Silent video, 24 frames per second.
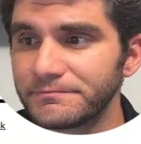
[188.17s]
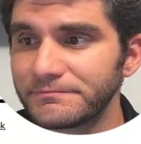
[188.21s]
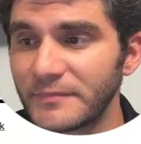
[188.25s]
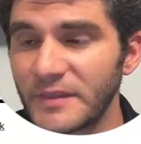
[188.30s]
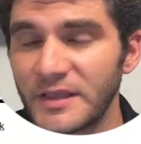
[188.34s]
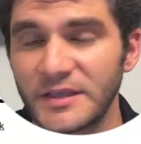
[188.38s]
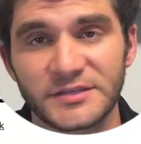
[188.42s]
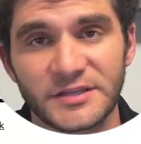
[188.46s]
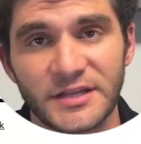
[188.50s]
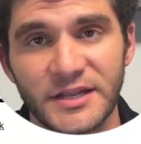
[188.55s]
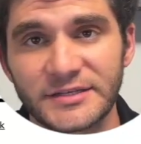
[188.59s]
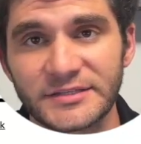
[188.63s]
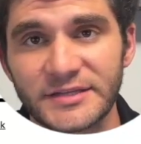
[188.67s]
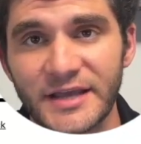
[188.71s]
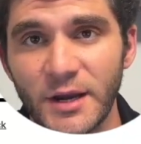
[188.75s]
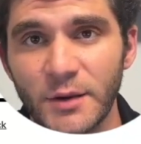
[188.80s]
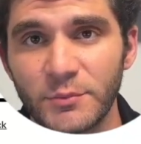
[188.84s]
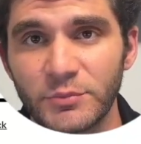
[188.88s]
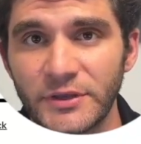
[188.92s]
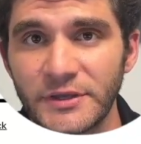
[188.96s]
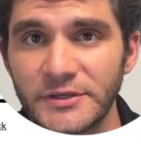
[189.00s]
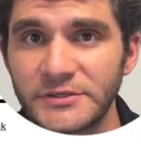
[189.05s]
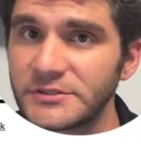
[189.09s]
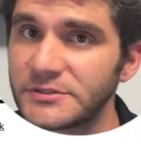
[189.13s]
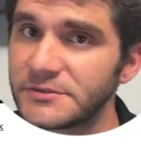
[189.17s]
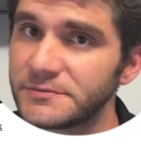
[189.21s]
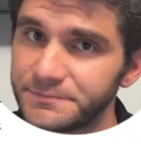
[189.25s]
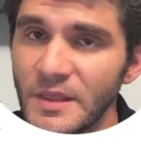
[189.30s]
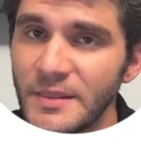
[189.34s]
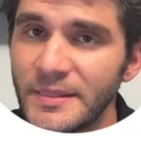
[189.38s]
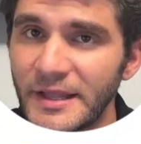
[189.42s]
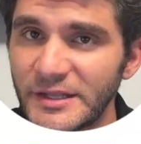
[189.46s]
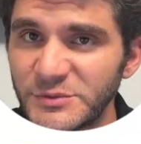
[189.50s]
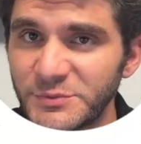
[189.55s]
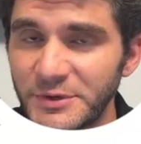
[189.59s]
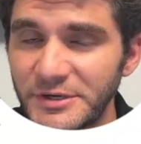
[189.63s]
Is it an entire place?
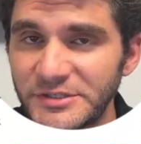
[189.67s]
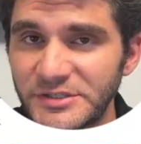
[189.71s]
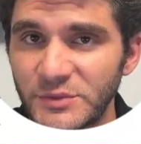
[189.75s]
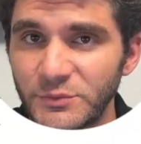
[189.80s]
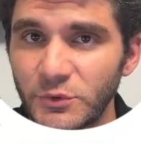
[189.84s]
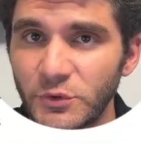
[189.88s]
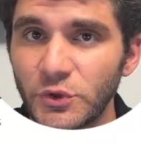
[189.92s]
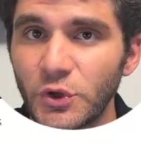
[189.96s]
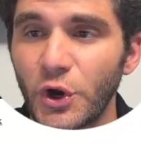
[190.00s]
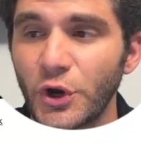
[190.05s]
That's pretty simple.